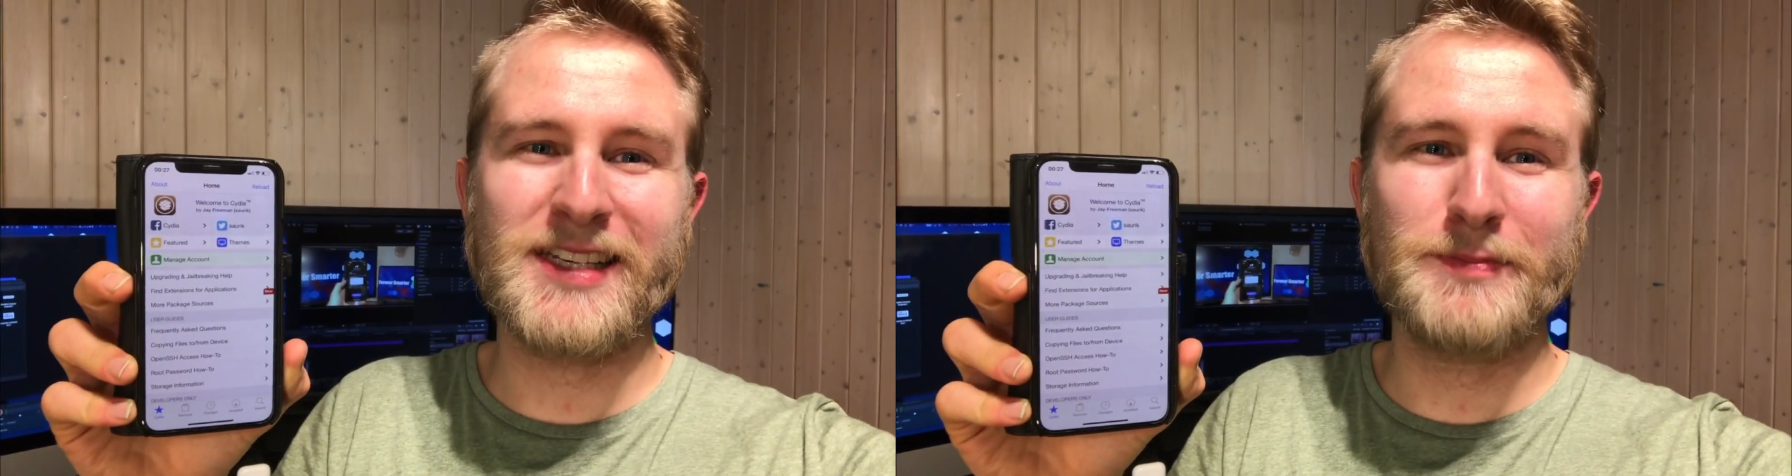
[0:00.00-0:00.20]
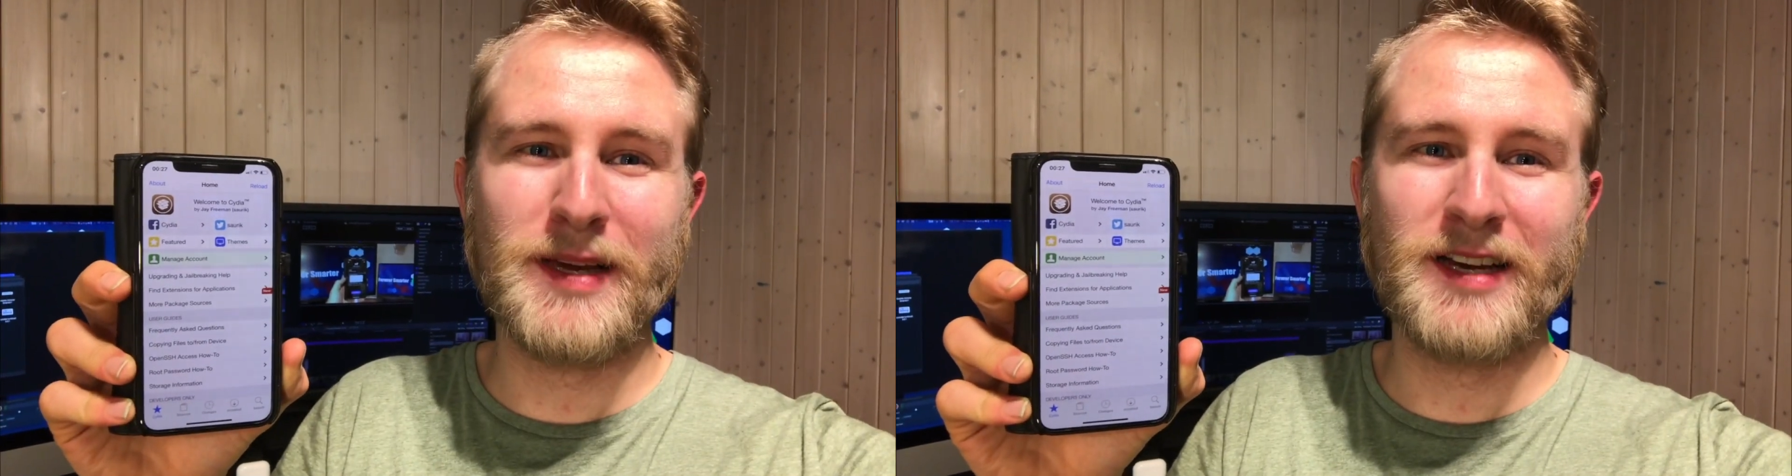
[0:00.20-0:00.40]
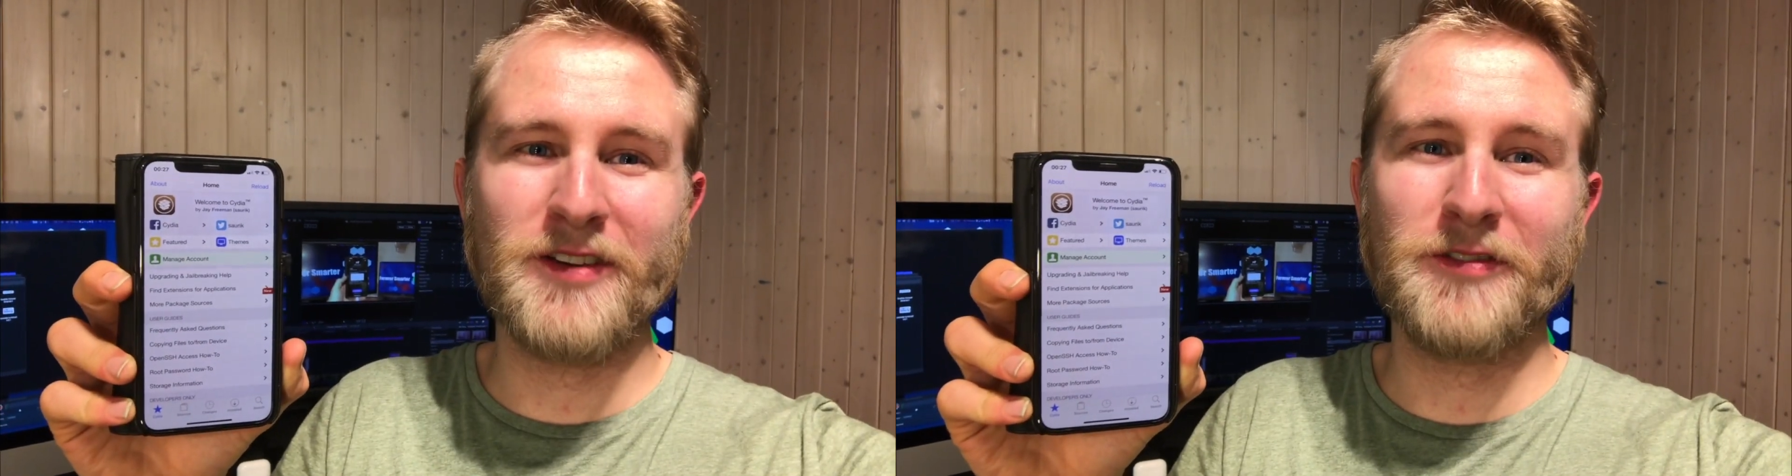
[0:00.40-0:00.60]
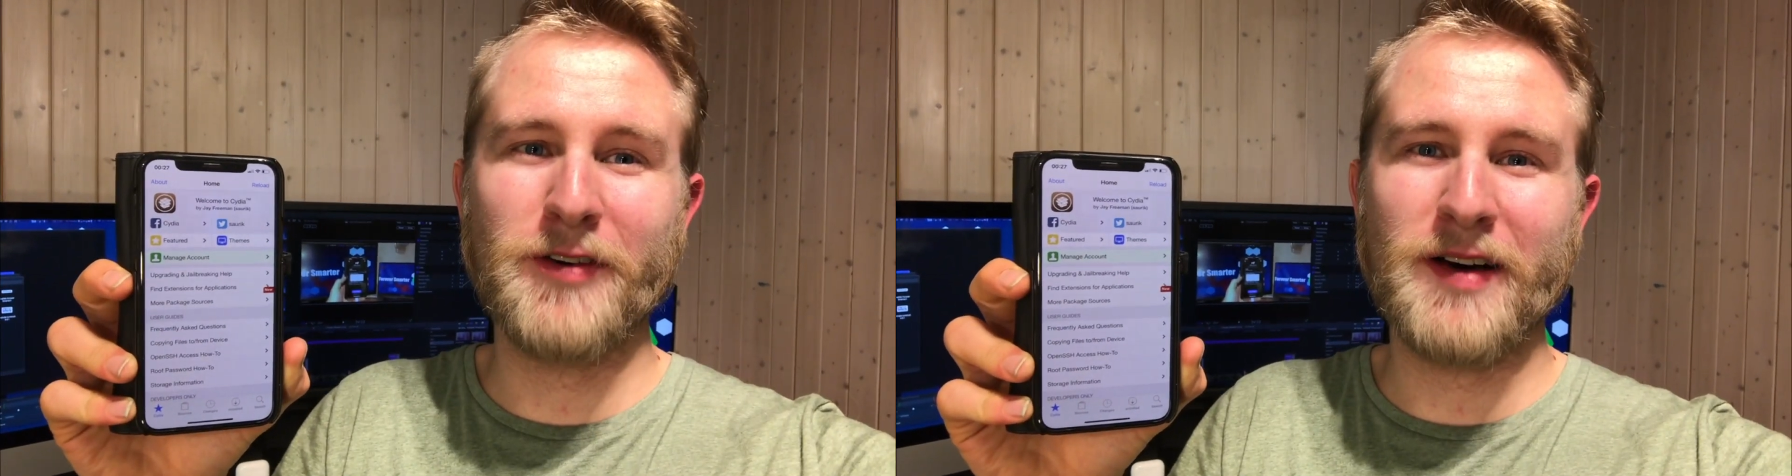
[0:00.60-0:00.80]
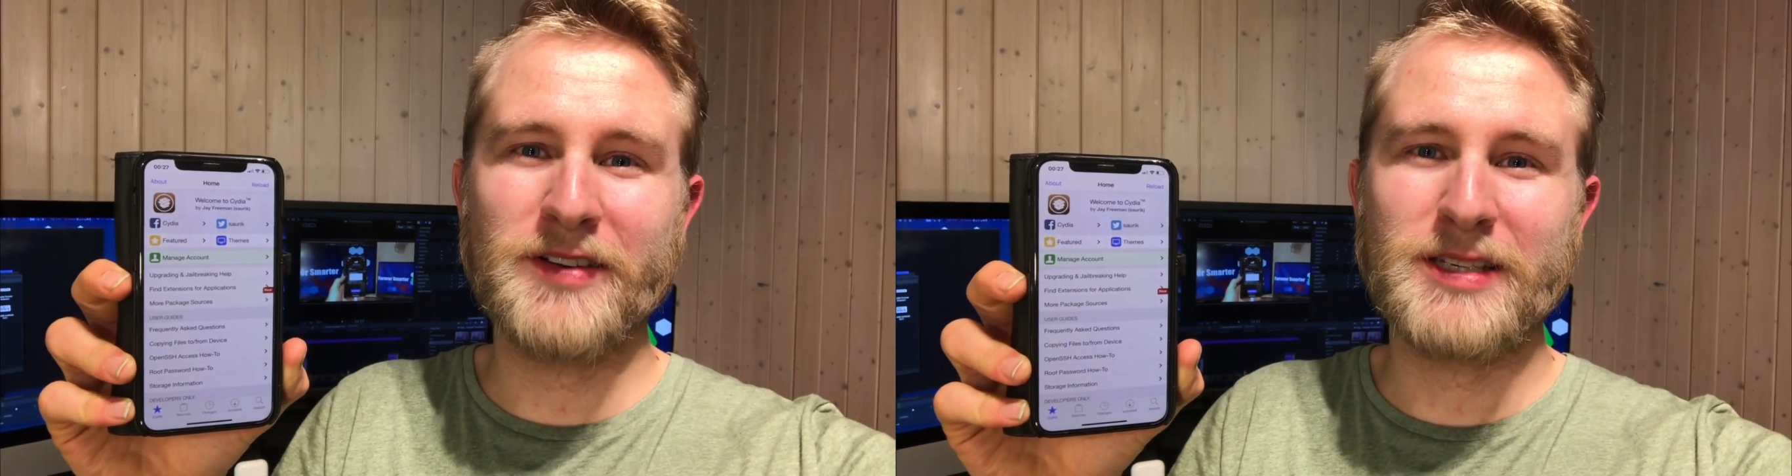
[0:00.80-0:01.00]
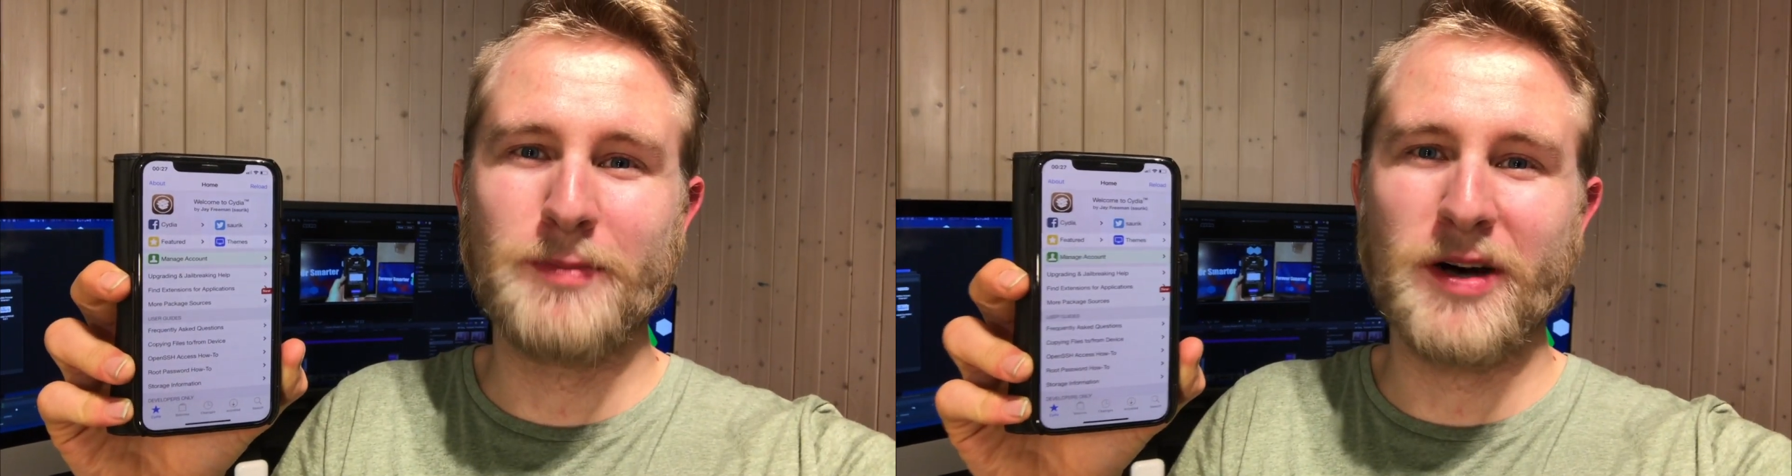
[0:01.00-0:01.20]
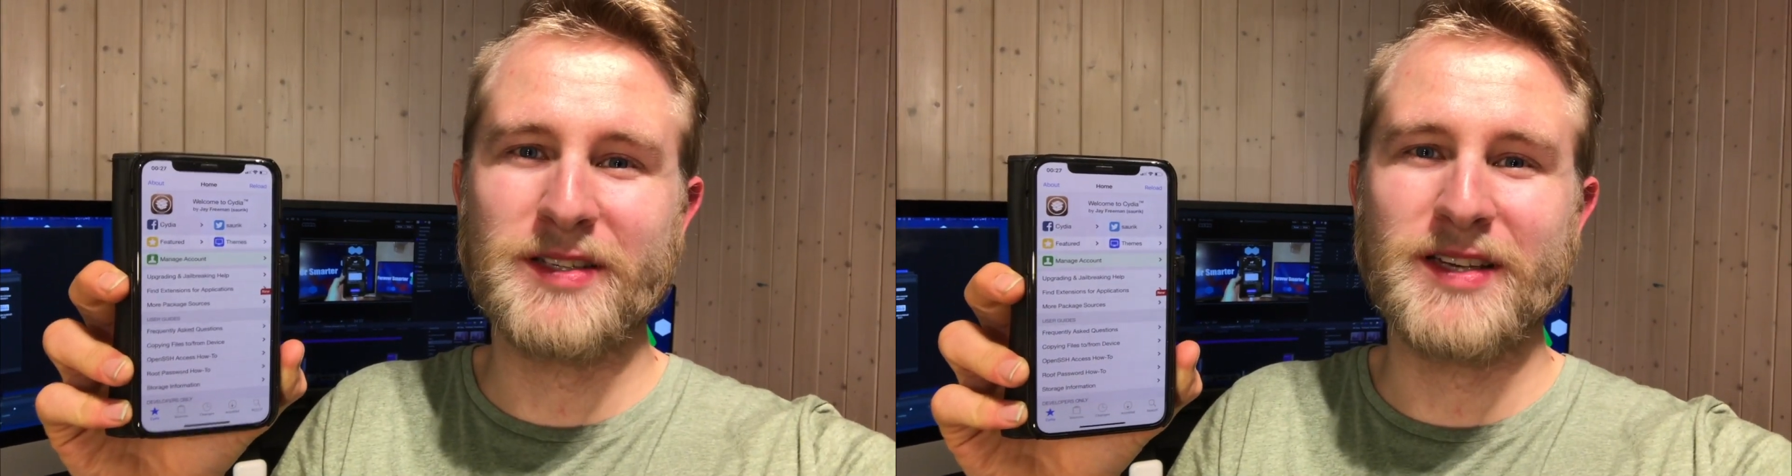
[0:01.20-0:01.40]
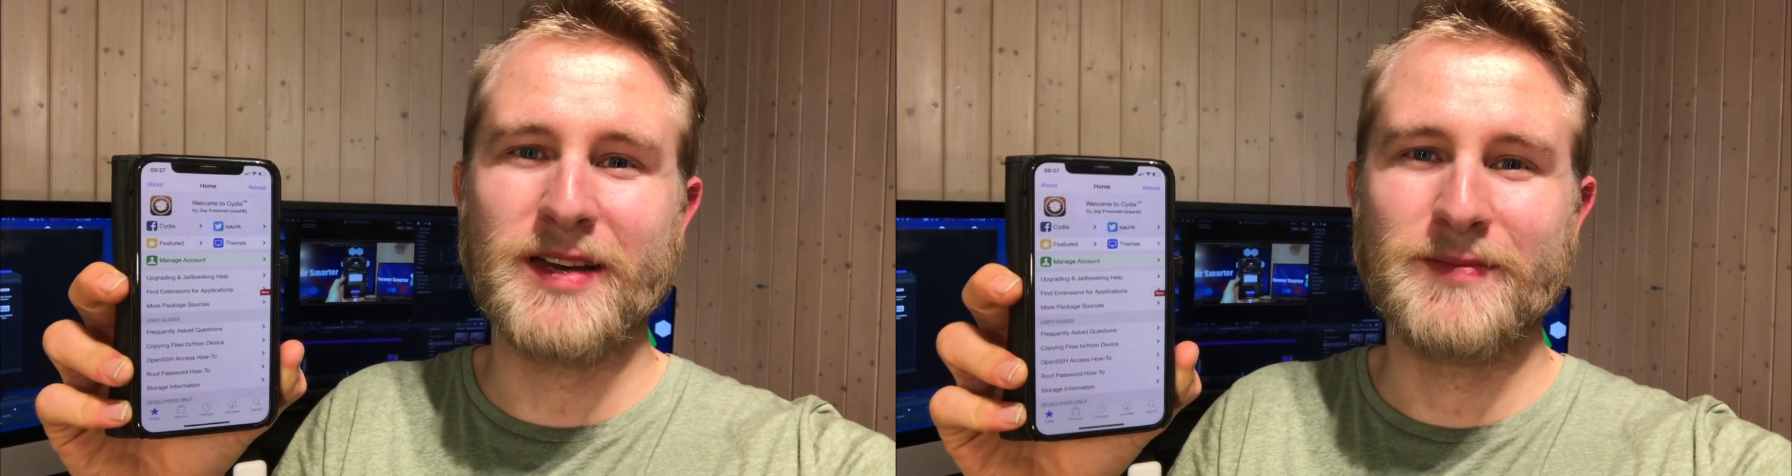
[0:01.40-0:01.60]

been Forever Smarter.